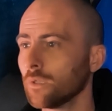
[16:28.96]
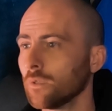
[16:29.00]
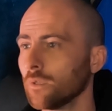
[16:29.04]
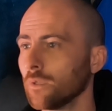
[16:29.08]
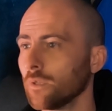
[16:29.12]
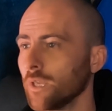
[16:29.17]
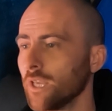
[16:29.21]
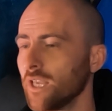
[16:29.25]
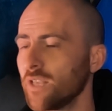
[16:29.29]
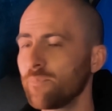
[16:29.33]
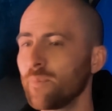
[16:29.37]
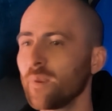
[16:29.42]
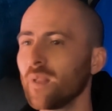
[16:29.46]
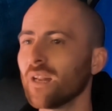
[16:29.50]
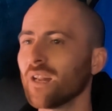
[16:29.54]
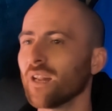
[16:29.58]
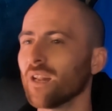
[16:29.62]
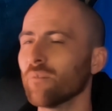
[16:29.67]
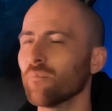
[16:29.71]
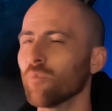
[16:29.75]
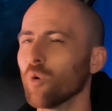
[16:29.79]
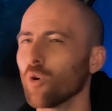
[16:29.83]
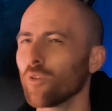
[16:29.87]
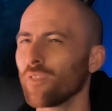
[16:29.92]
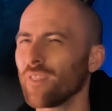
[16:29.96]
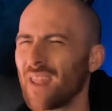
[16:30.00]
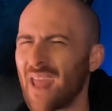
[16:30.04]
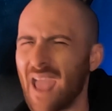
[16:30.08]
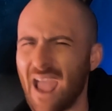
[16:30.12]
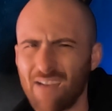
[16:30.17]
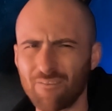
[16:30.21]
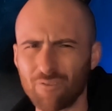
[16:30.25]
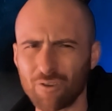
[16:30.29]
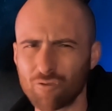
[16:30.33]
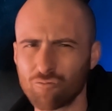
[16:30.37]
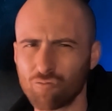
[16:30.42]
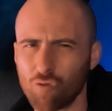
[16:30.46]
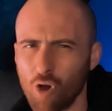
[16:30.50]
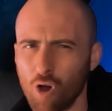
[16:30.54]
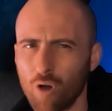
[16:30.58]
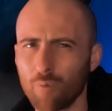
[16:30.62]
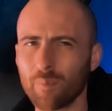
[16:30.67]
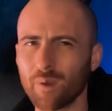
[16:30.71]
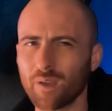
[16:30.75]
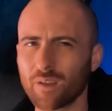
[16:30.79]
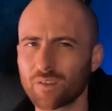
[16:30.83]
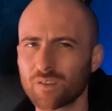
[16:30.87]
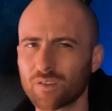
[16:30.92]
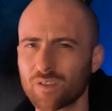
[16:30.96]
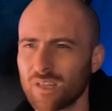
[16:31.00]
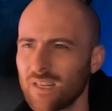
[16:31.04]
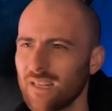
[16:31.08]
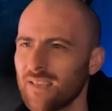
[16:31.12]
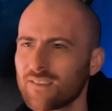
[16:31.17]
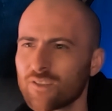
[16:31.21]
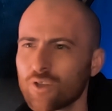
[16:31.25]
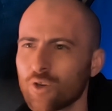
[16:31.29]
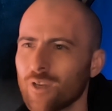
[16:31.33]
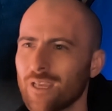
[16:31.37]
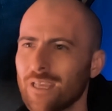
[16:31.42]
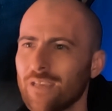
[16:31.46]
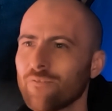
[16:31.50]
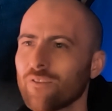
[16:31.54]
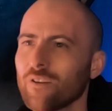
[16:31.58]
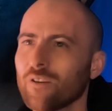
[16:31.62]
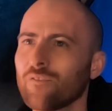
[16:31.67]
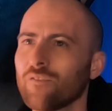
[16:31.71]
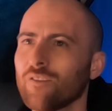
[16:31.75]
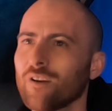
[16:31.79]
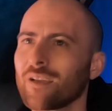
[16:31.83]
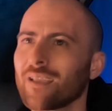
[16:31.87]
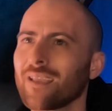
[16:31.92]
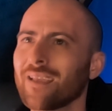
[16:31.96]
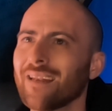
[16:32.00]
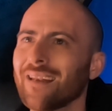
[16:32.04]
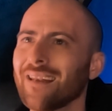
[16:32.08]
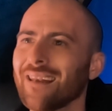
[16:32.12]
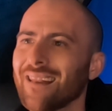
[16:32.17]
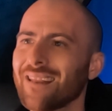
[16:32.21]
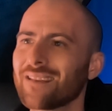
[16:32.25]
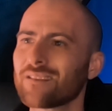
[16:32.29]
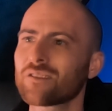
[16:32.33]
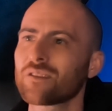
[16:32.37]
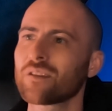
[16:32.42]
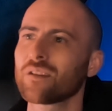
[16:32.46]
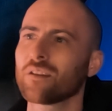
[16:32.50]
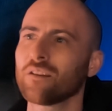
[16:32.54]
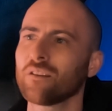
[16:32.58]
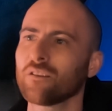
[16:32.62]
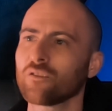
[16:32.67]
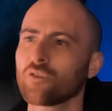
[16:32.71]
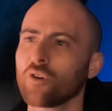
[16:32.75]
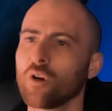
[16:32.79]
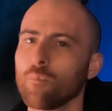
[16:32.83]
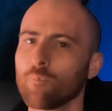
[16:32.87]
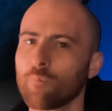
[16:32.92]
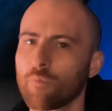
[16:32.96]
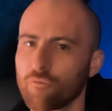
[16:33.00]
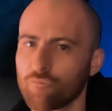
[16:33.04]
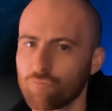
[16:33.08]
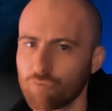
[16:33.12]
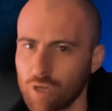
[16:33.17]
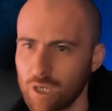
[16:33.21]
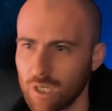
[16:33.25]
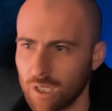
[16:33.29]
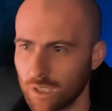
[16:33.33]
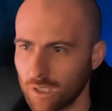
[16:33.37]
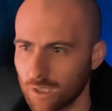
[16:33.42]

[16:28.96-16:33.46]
He's been in more than Eric Roberts, and he's not even fucking listed in top three.